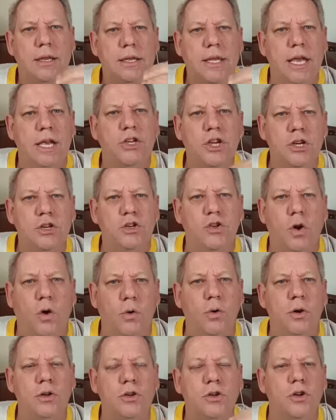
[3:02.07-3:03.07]
teaching
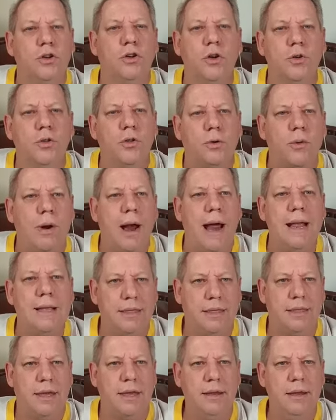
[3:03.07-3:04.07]
children to do the right
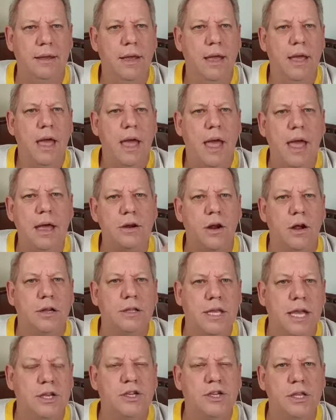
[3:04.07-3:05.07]
thing and
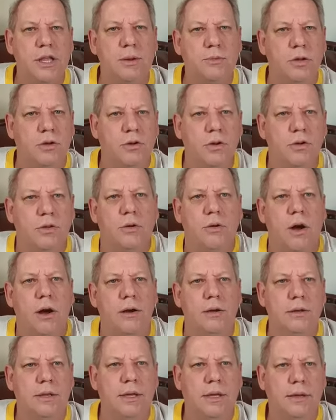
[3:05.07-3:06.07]
not teaching them to do the
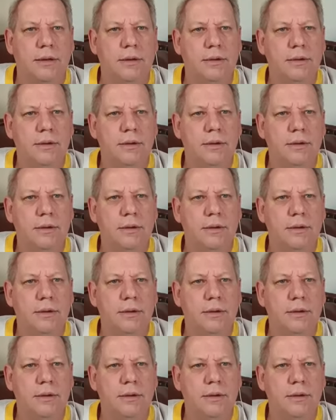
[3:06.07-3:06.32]
wrong thing?